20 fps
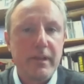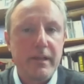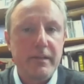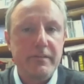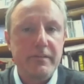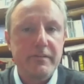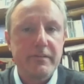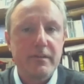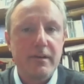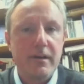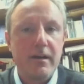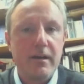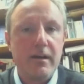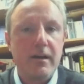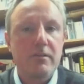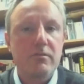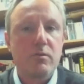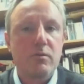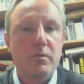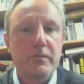with us
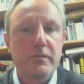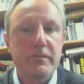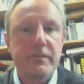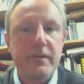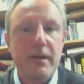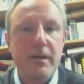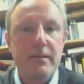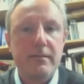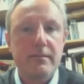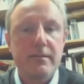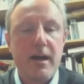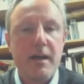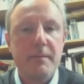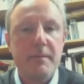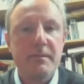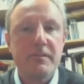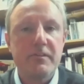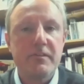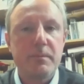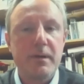across
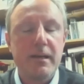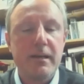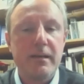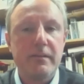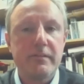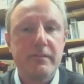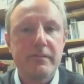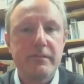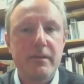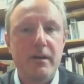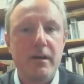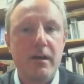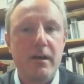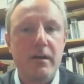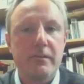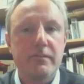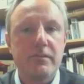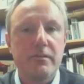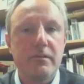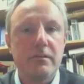time and space.
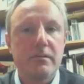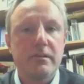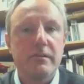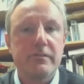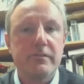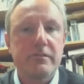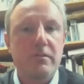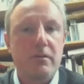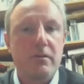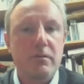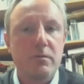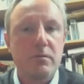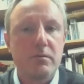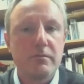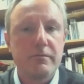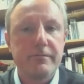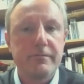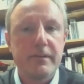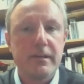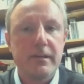So you can start
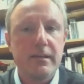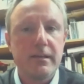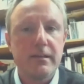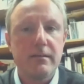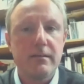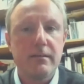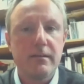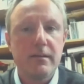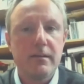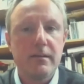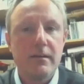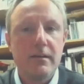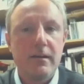off in